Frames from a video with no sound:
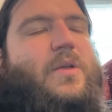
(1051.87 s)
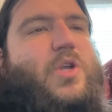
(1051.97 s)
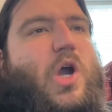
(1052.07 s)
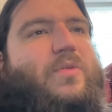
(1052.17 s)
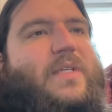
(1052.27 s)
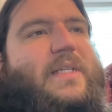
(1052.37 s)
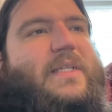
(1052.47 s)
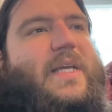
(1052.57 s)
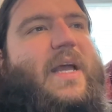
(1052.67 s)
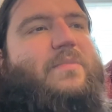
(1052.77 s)
Nguyen Dinh
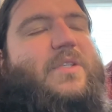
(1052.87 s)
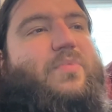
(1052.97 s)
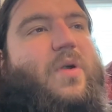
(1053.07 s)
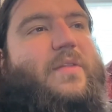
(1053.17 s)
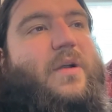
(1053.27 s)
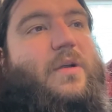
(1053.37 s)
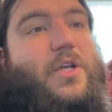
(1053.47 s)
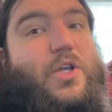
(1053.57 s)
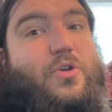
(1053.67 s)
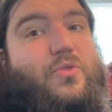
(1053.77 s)
Diem's
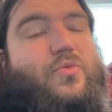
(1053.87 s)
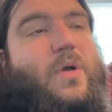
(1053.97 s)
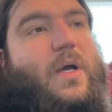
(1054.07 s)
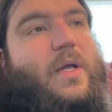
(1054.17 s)
brother, Nhu,